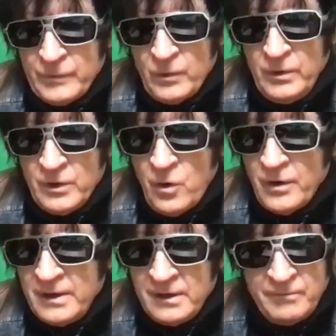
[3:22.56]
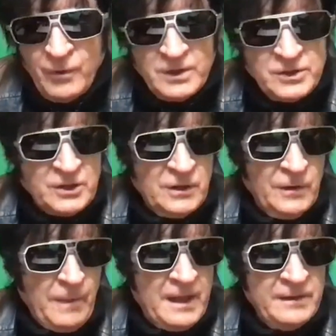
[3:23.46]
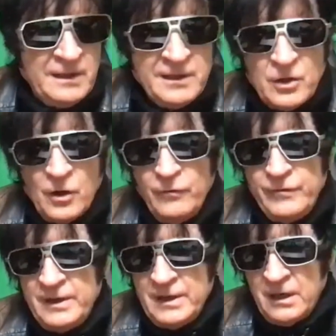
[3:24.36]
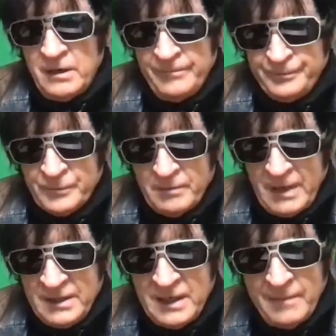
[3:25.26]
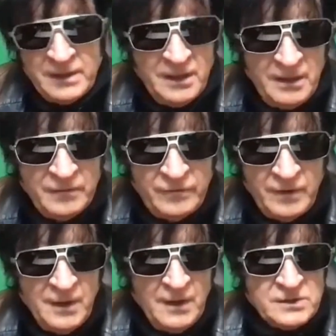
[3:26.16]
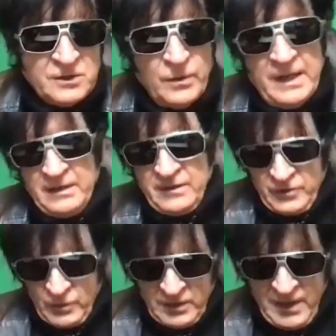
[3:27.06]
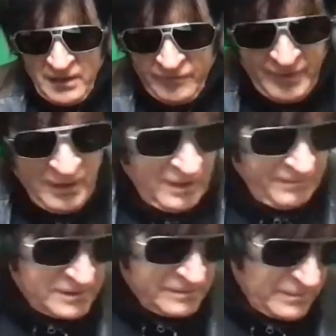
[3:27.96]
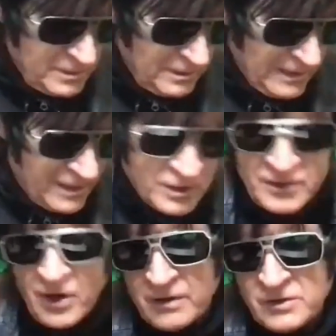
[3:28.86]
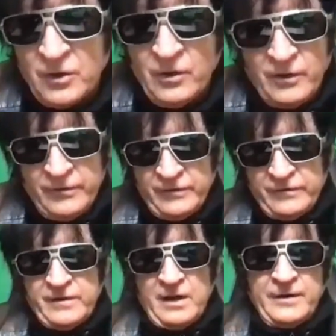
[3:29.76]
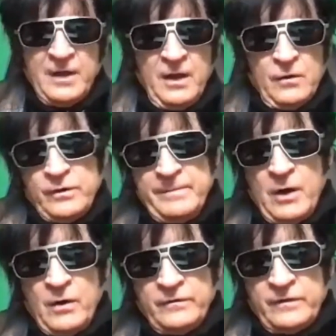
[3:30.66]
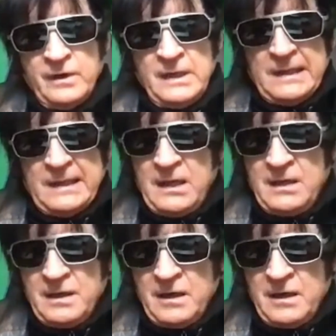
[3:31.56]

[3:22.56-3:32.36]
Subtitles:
recorded it in Portugal, and then the COVID pandemic hit. So we had to do a lot of the like guitar solos and stuff remote. And